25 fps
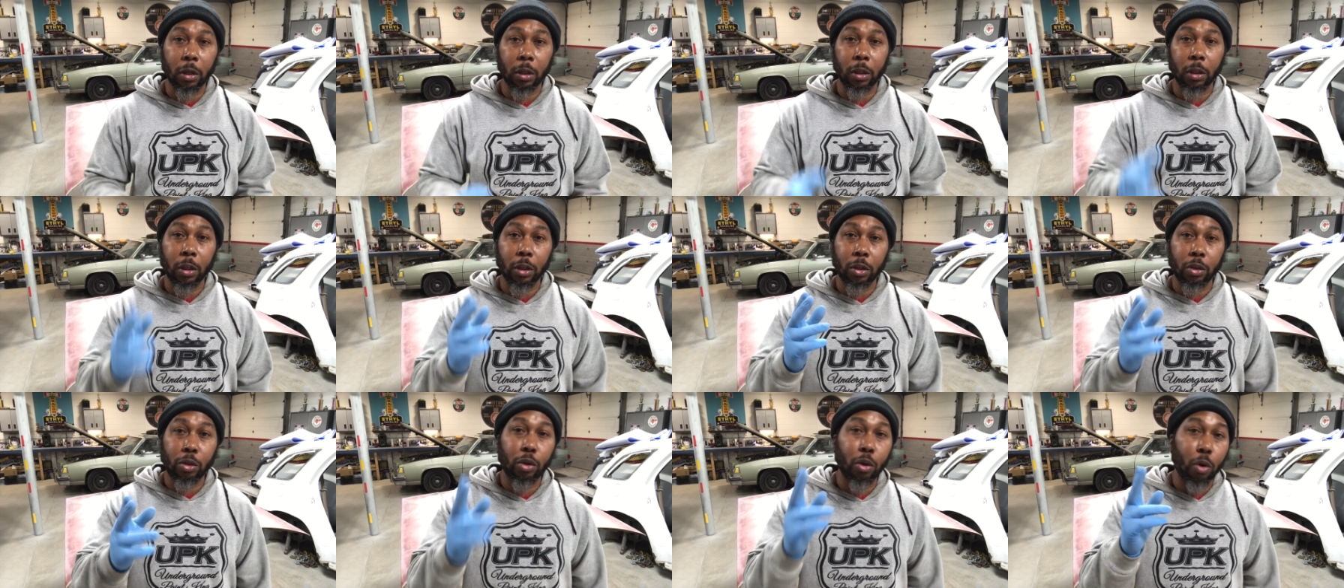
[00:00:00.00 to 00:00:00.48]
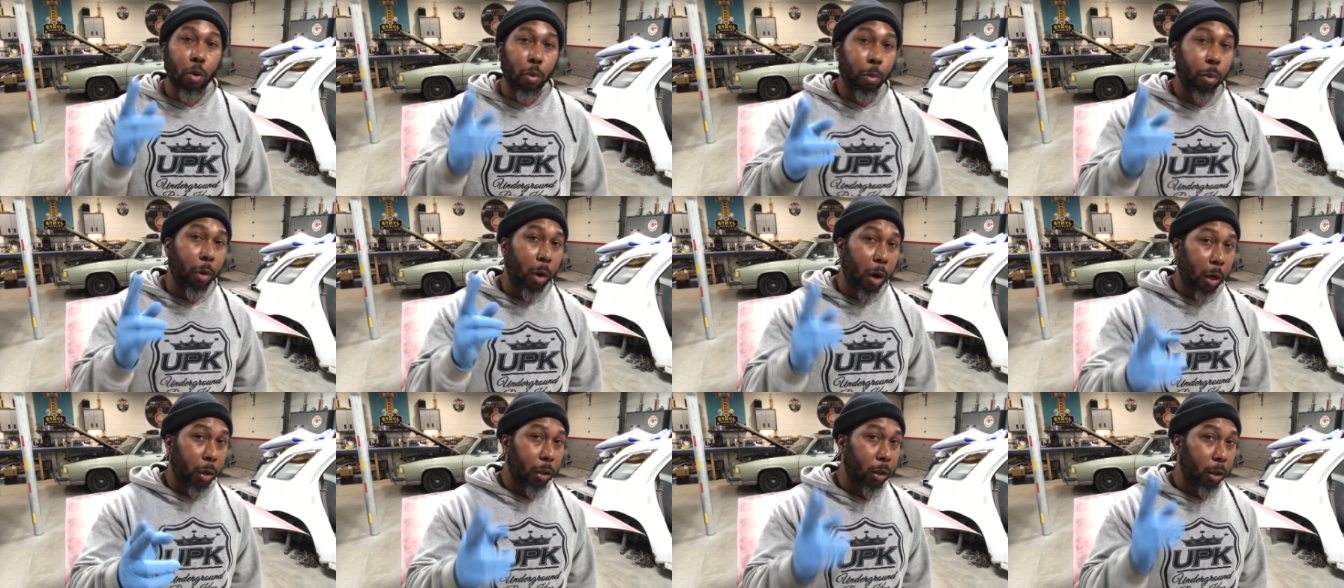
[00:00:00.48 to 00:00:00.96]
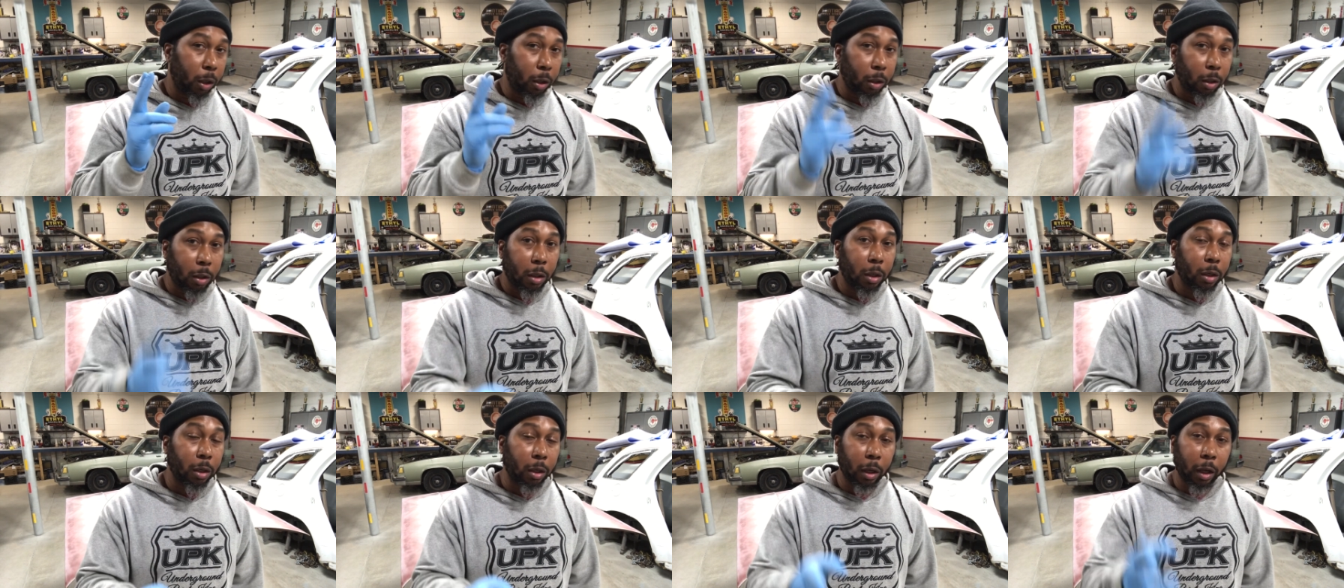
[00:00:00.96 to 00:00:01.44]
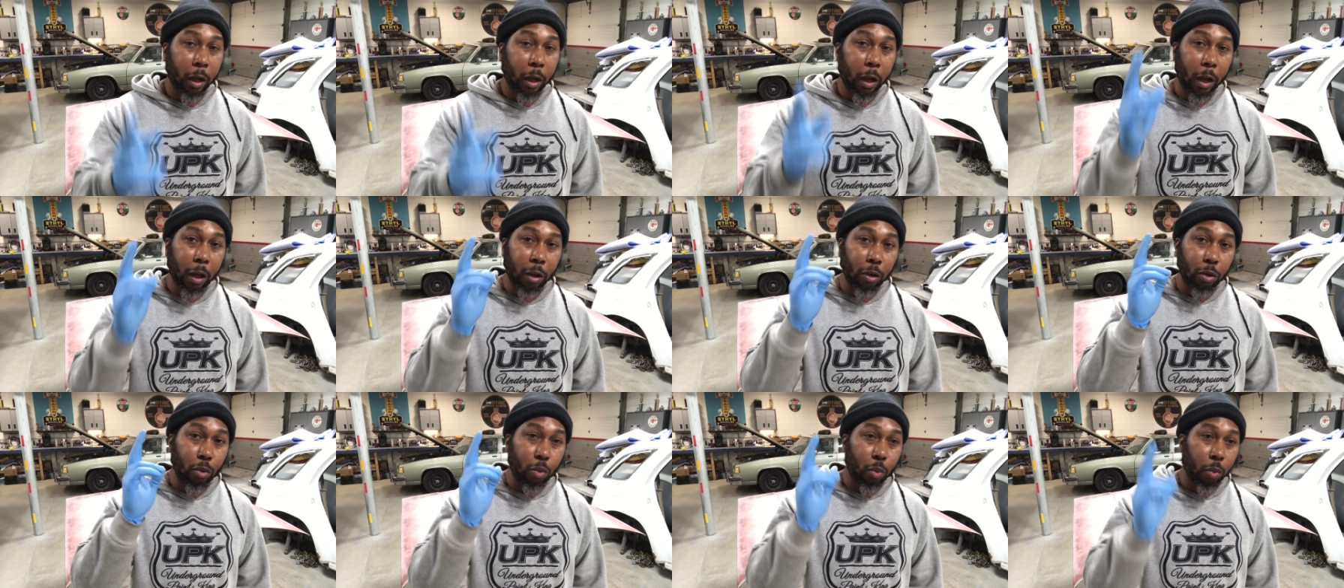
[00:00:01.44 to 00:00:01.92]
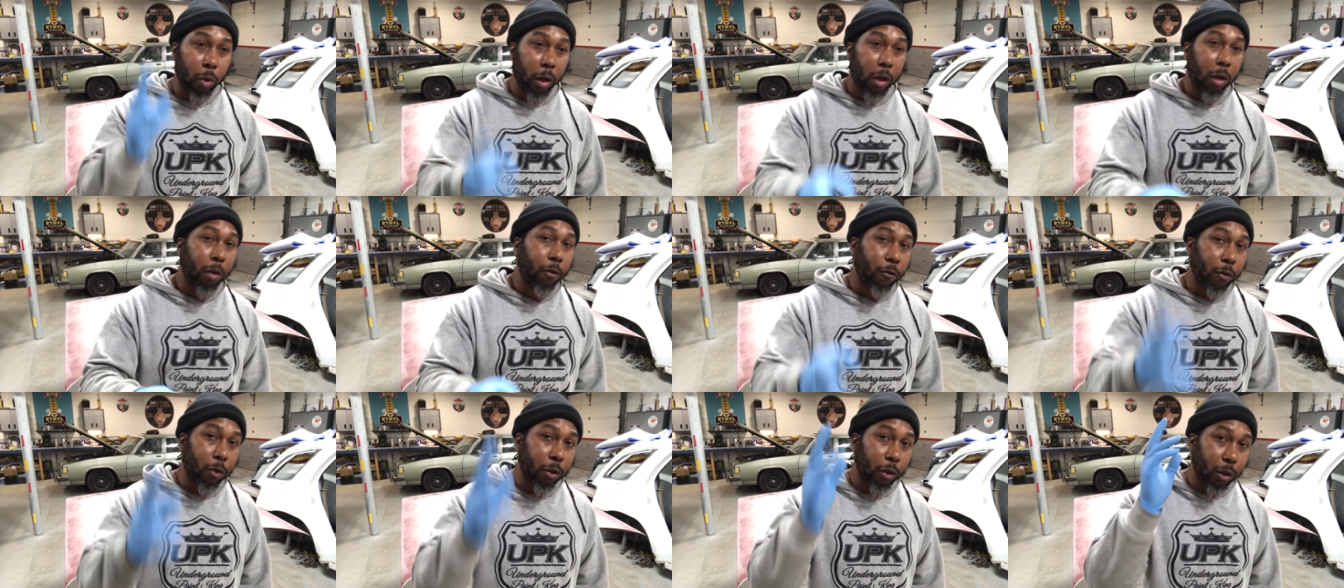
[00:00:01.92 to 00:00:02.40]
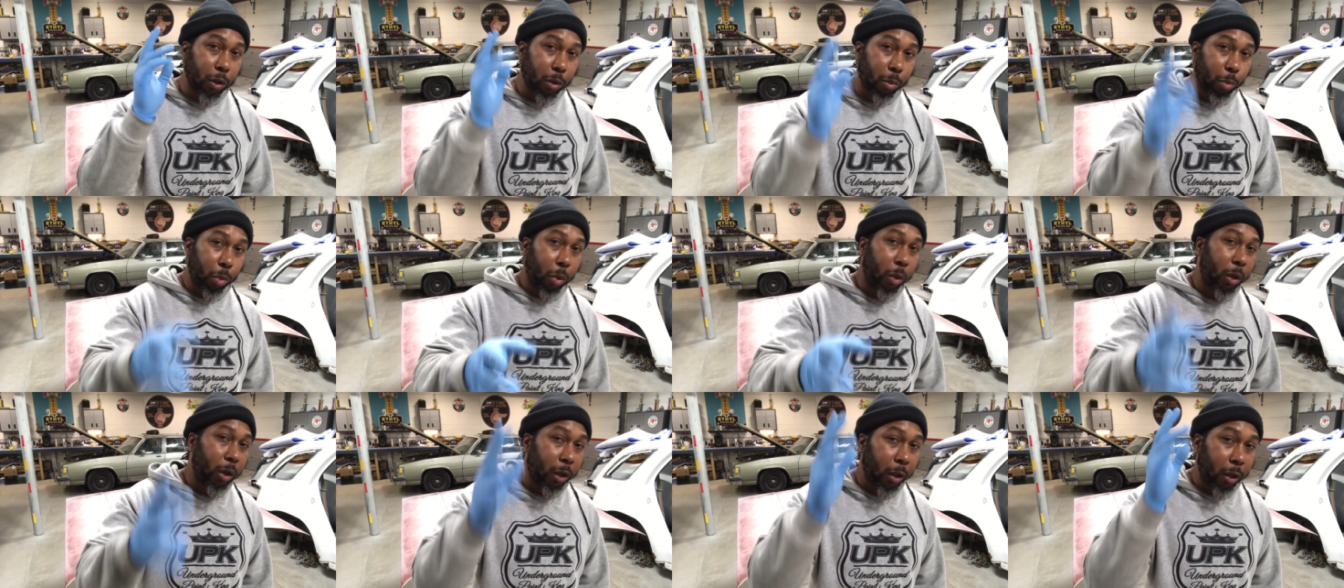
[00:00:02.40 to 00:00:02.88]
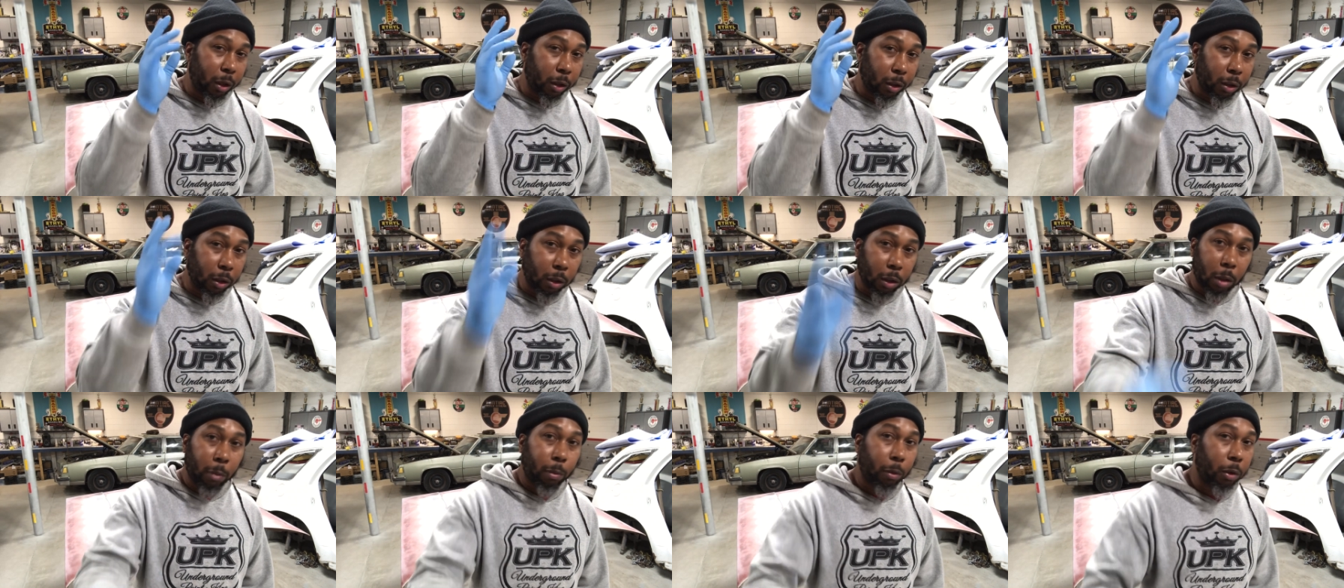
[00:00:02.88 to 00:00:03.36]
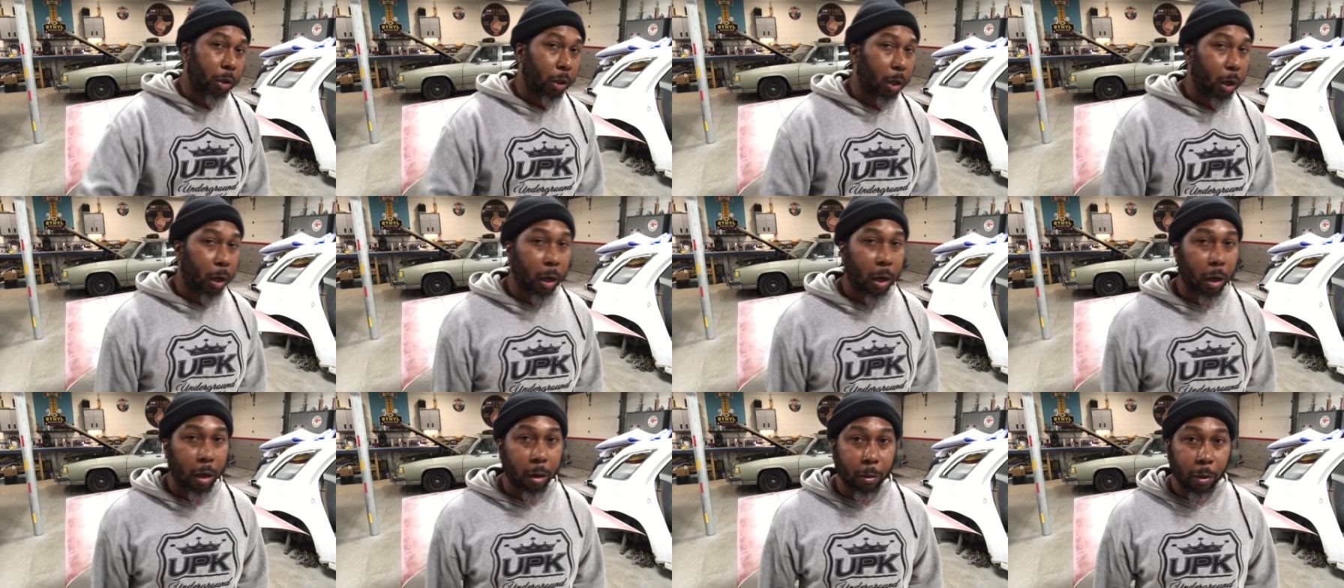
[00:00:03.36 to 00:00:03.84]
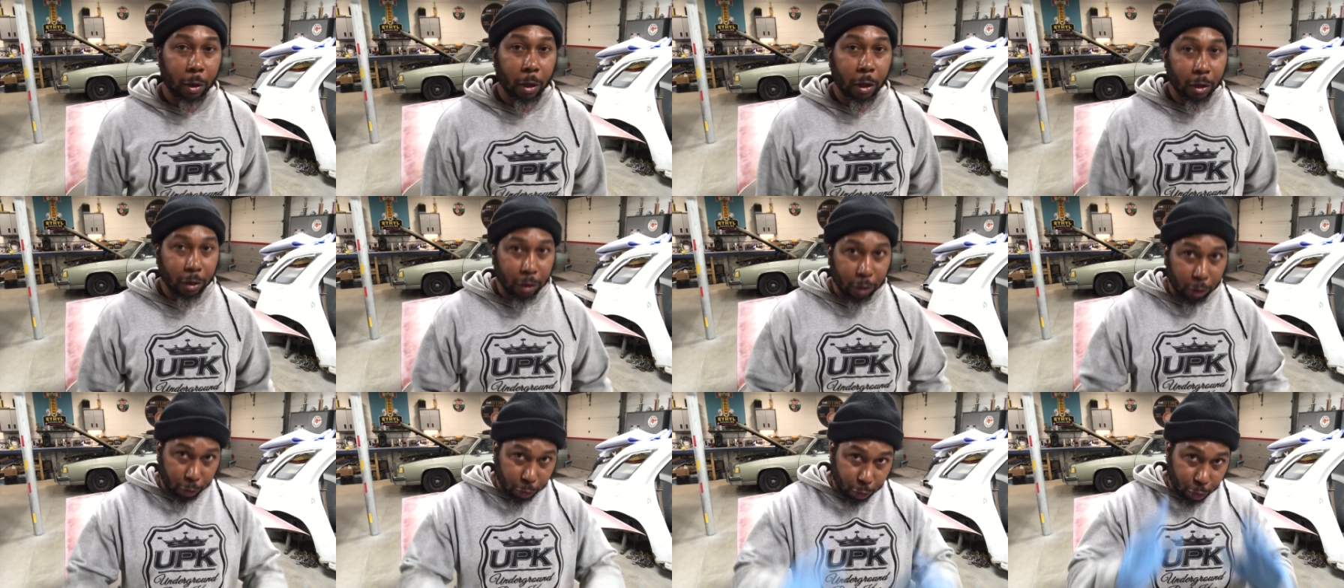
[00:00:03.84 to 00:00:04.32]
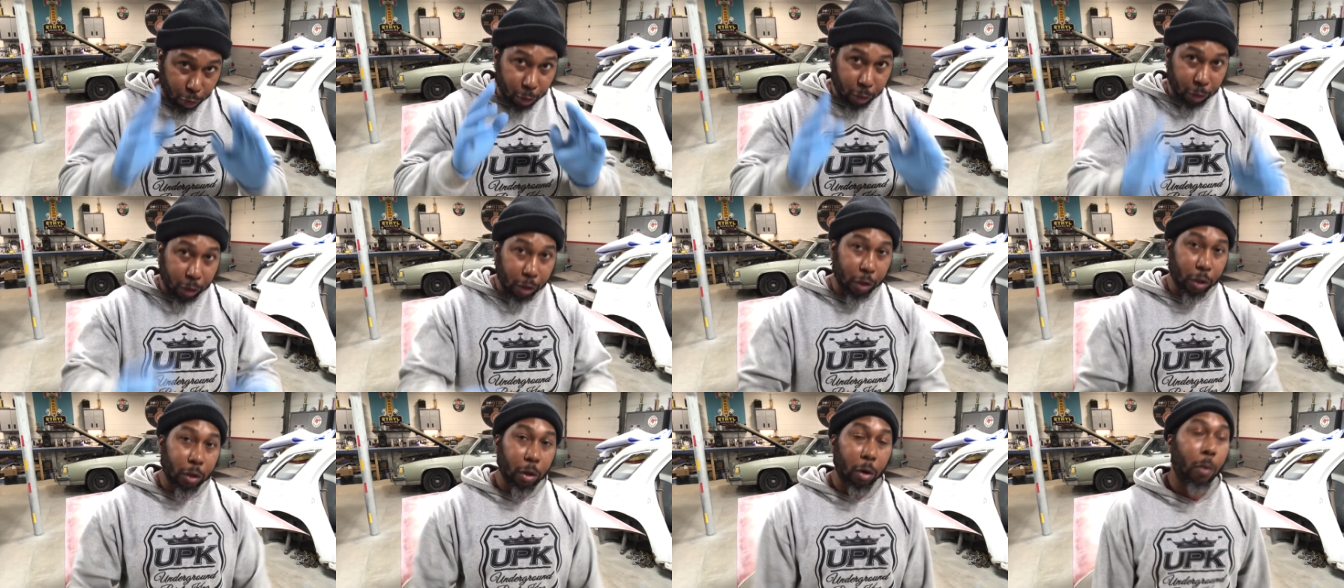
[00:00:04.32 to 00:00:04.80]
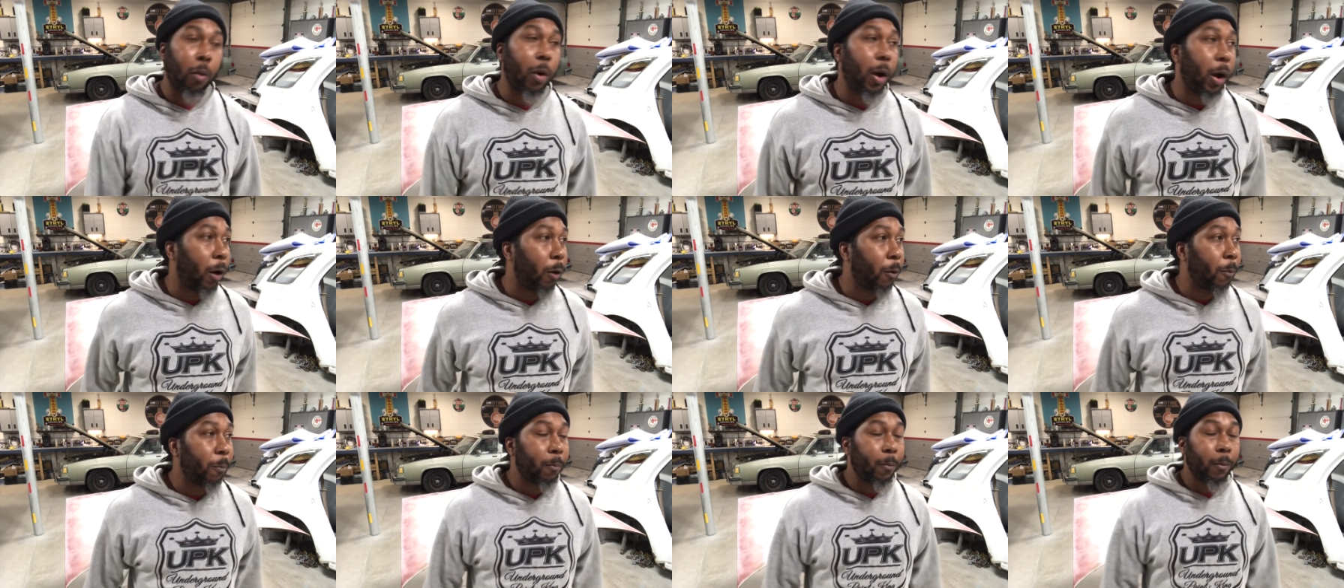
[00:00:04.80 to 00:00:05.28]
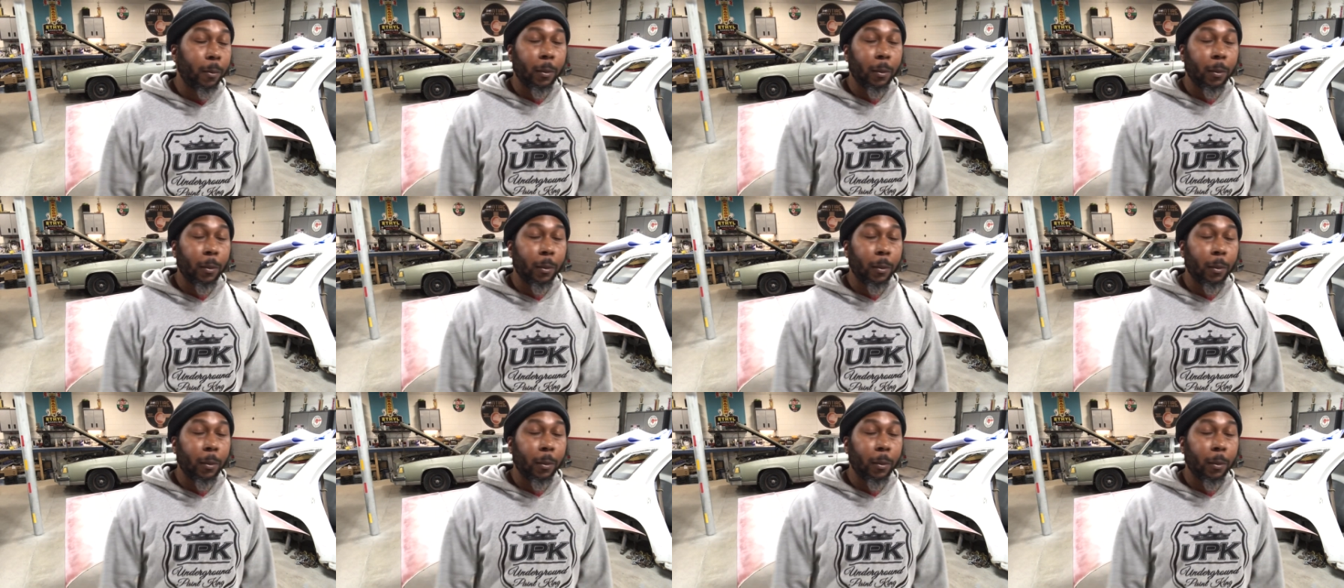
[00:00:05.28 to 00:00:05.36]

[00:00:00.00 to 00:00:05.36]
to get your project done and have you ready for the spring and the summertime so you can show out.